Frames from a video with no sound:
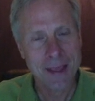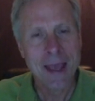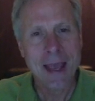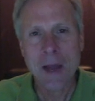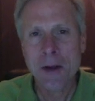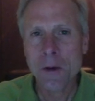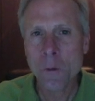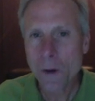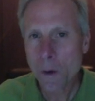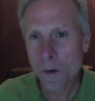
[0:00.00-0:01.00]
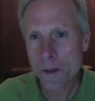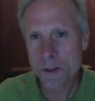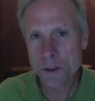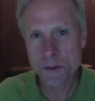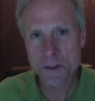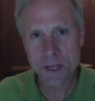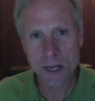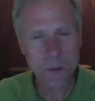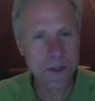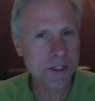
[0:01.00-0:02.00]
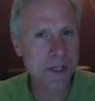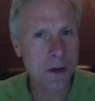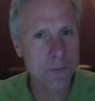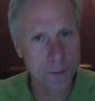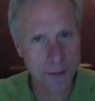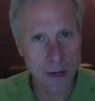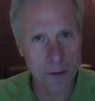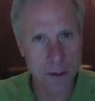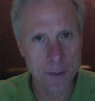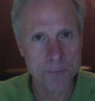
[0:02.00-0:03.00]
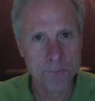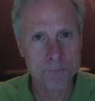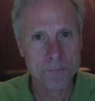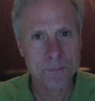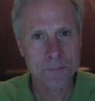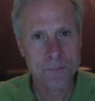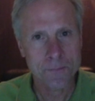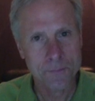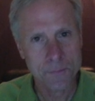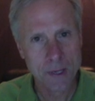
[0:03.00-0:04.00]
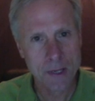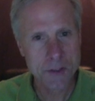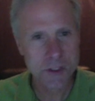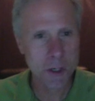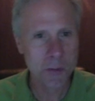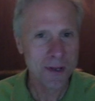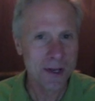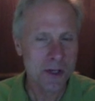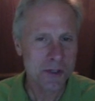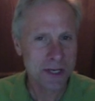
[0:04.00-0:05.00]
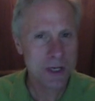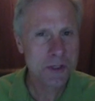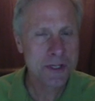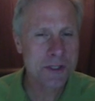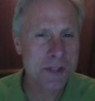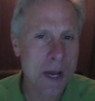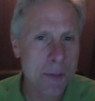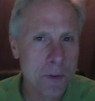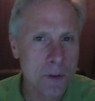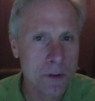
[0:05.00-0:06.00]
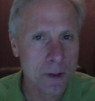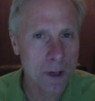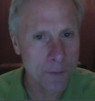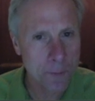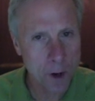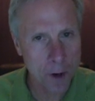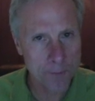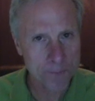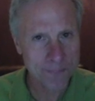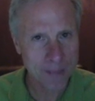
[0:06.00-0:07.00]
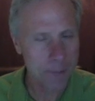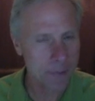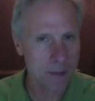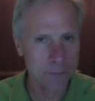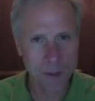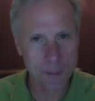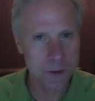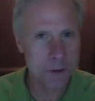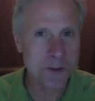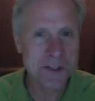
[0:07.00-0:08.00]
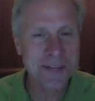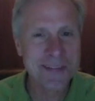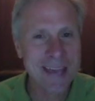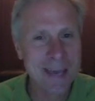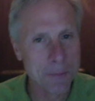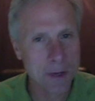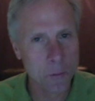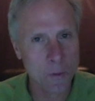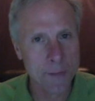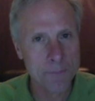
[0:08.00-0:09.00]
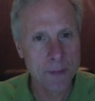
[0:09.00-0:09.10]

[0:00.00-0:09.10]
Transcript: And what I want to do is I want to start off with an outcome. Okay, so here's an example of a problem. I'm gonna do this at the end, by the way.